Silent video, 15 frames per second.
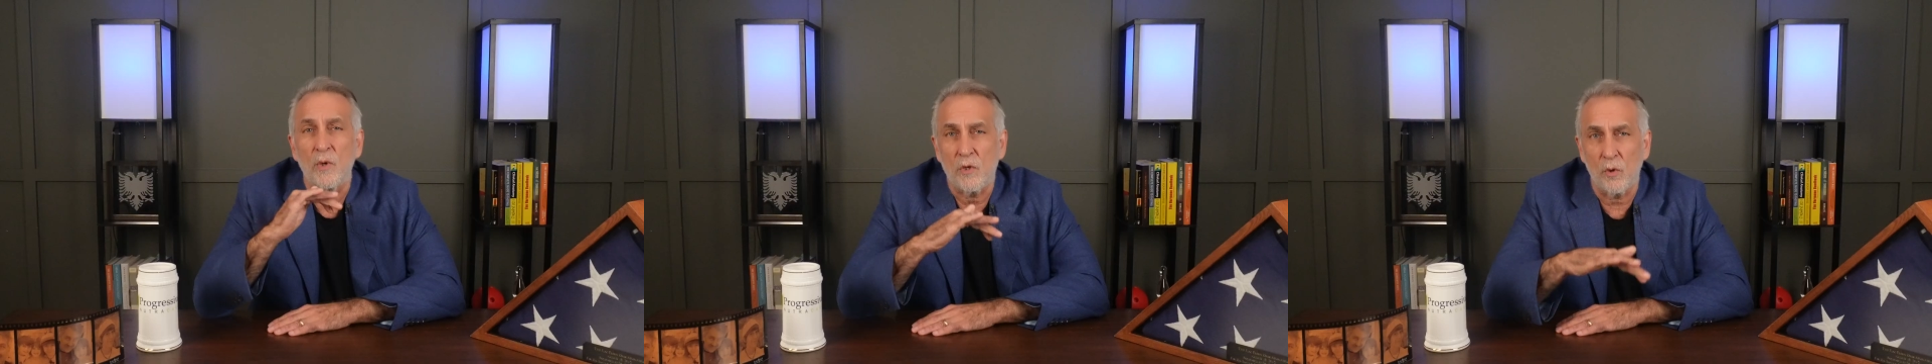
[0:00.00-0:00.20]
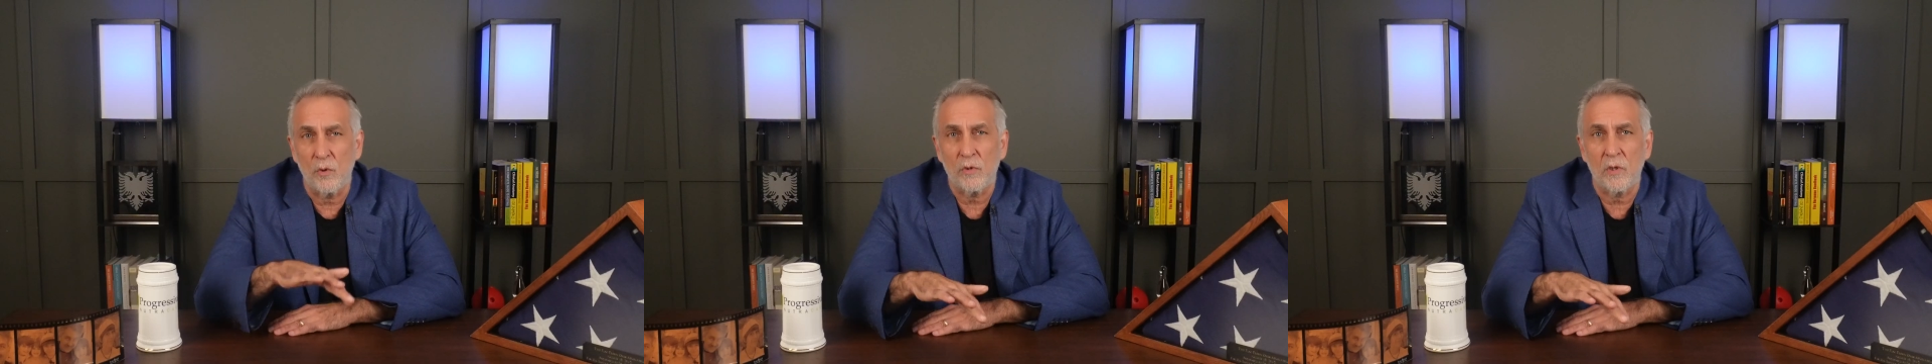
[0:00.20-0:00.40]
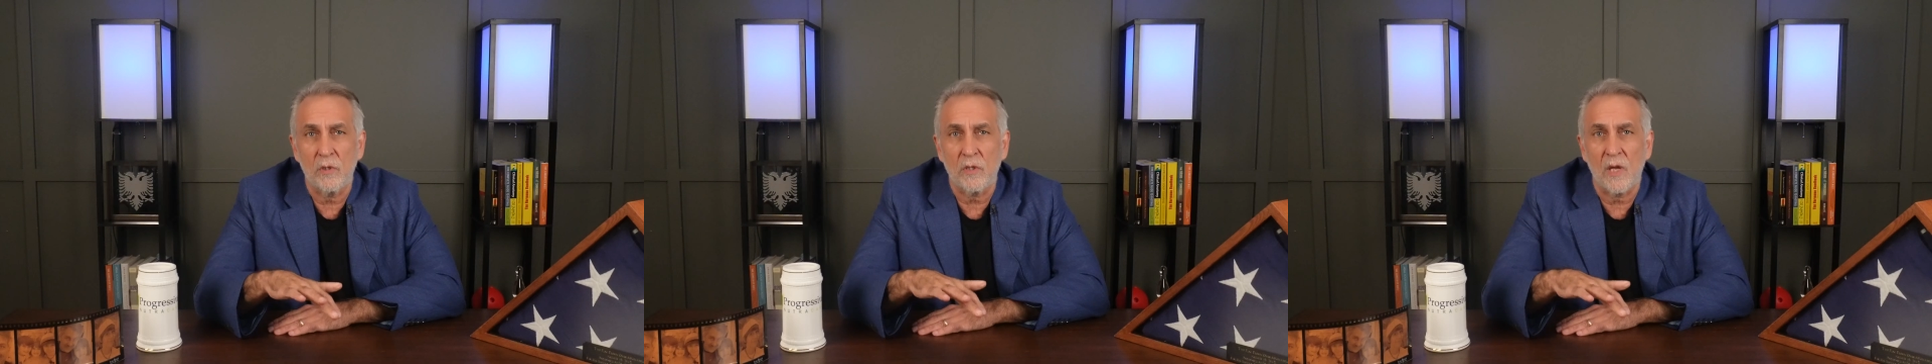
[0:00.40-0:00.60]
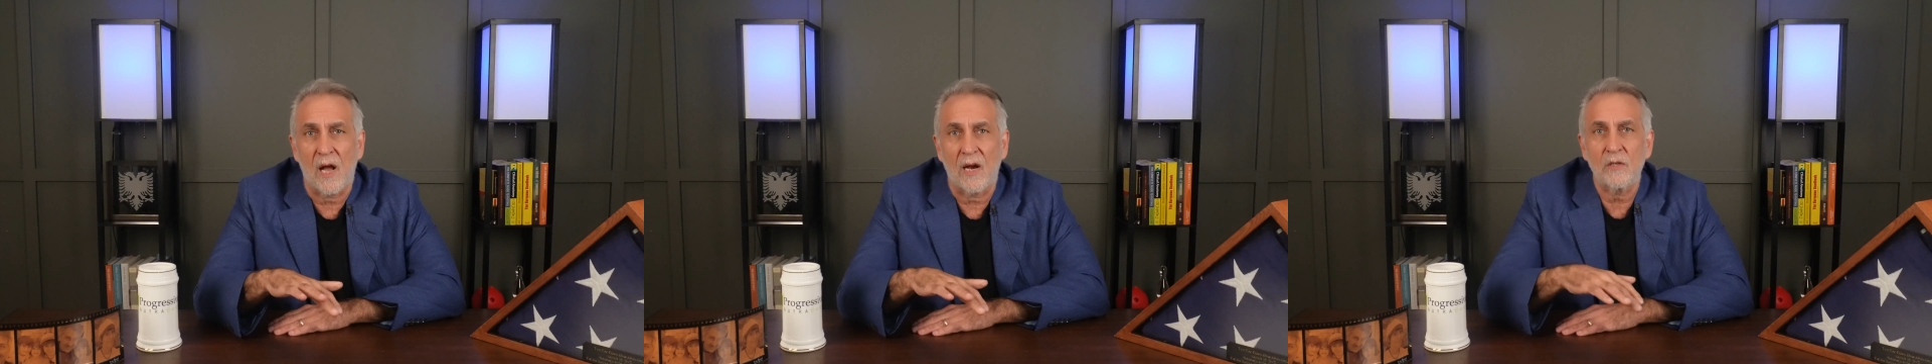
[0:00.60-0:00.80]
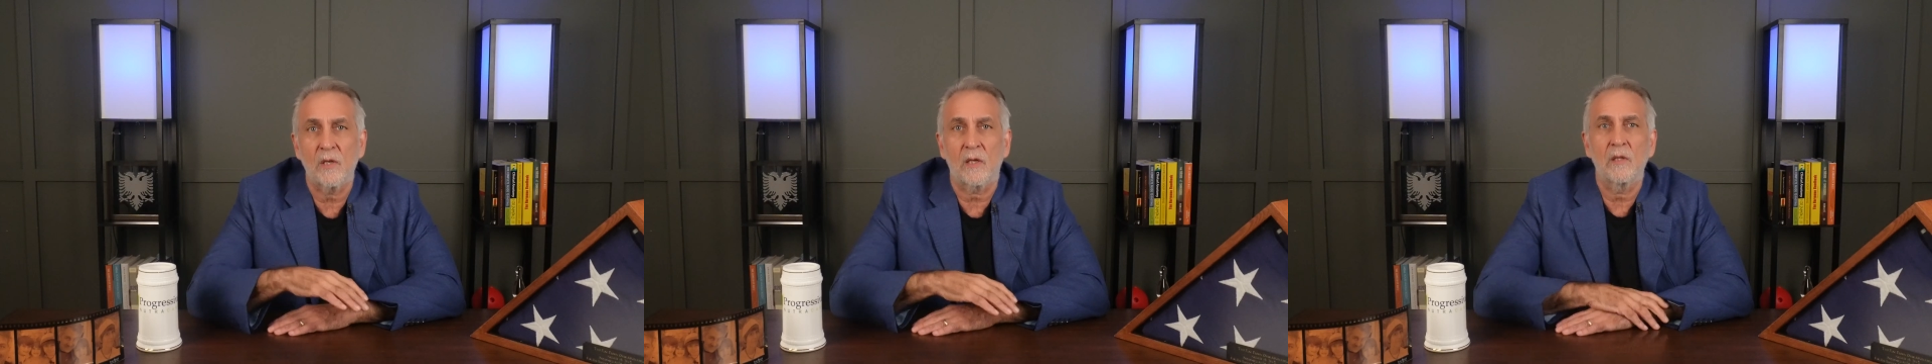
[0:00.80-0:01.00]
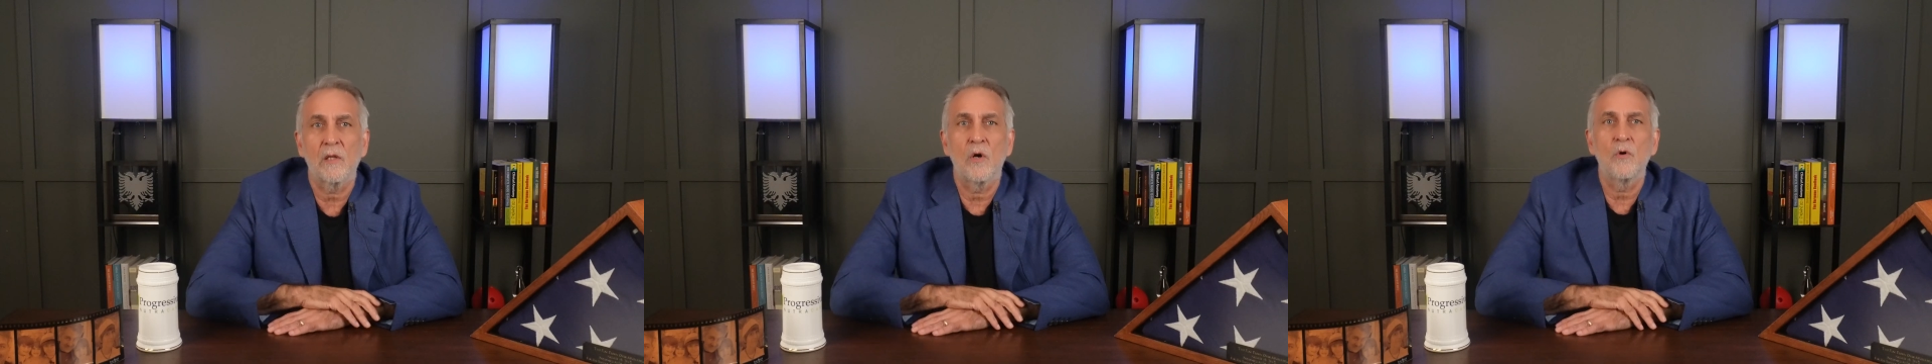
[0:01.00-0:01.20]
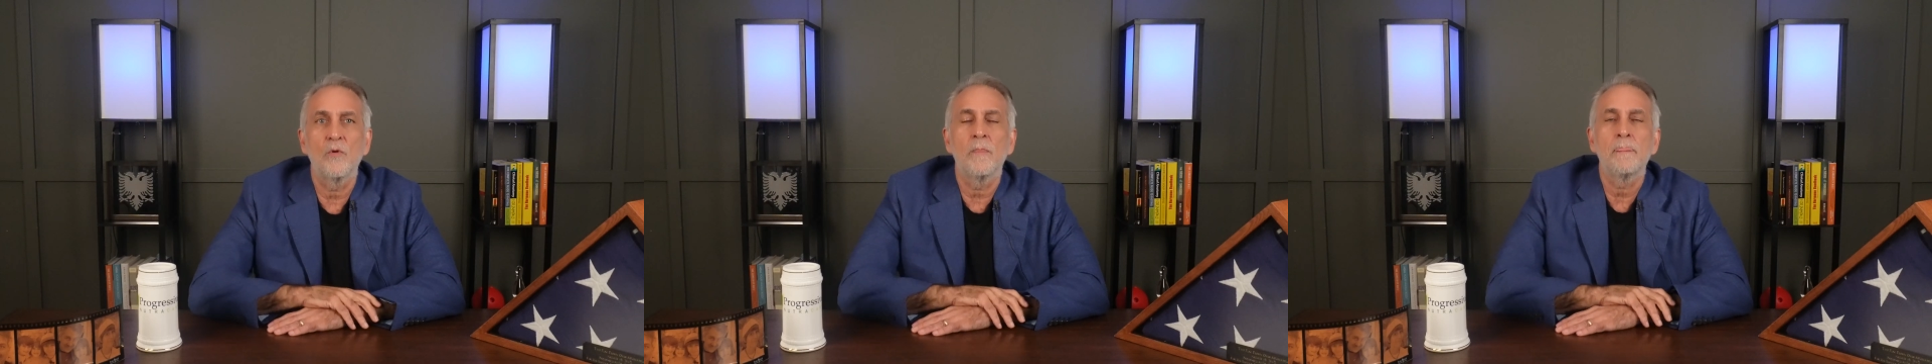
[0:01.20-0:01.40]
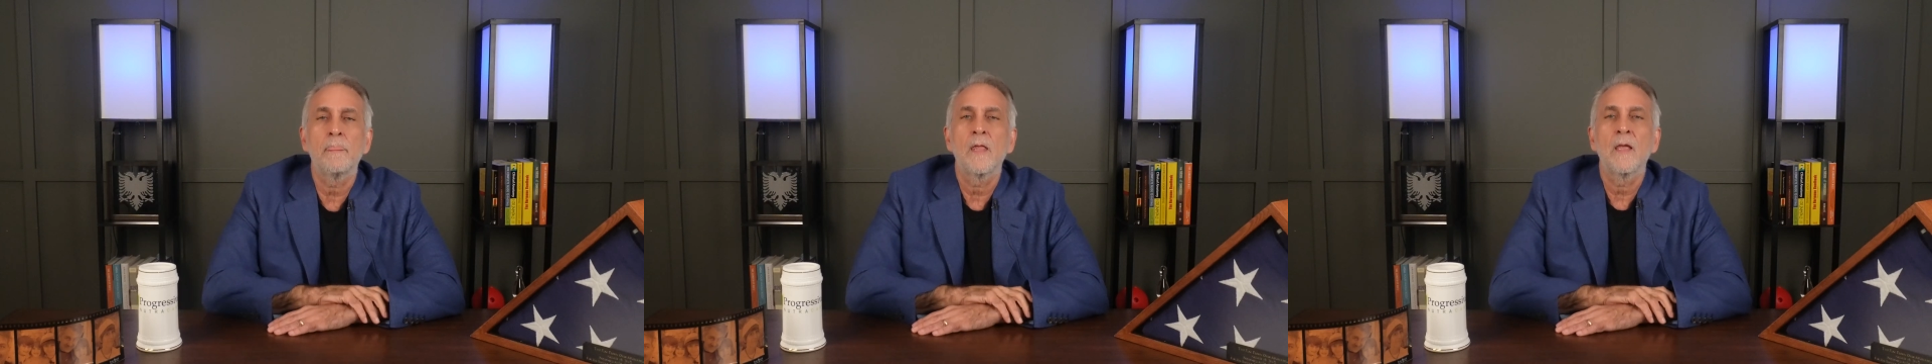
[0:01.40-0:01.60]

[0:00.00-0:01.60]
reduces toxic load,